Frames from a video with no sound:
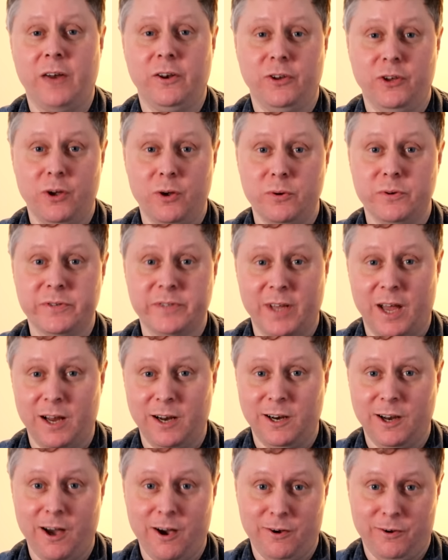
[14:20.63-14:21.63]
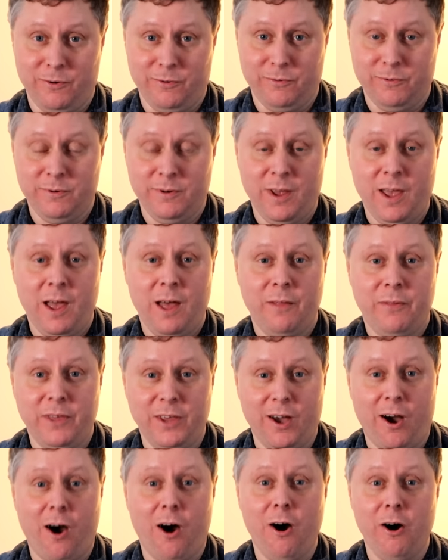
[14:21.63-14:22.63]
and used alone,
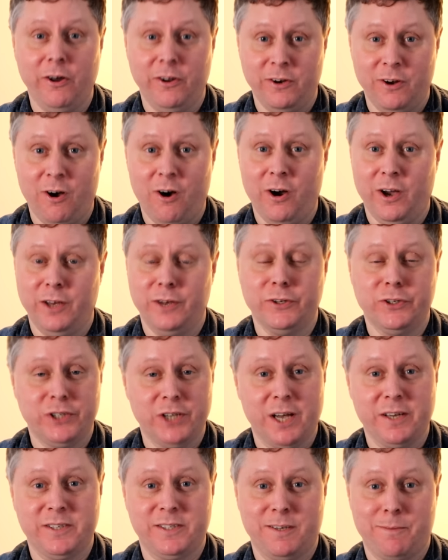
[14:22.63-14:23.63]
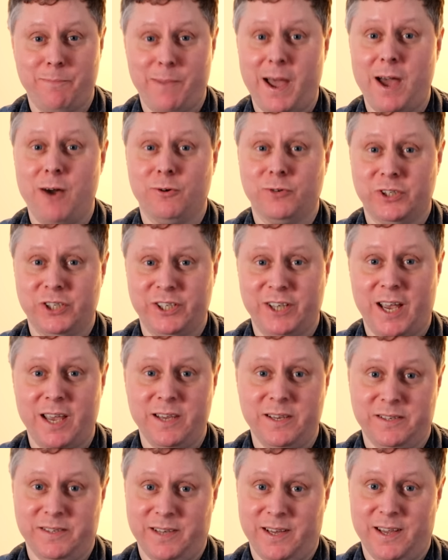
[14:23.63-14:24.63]
the R9 just about
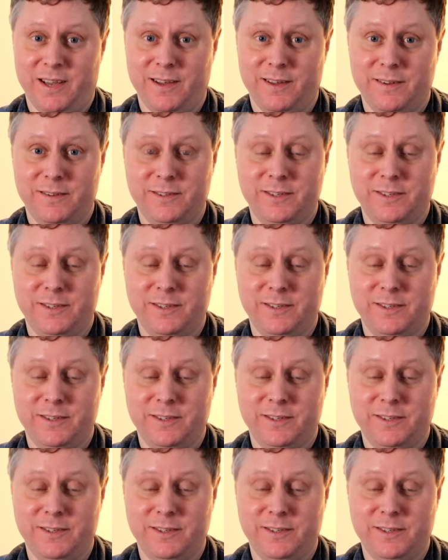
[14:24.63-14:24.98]
shades it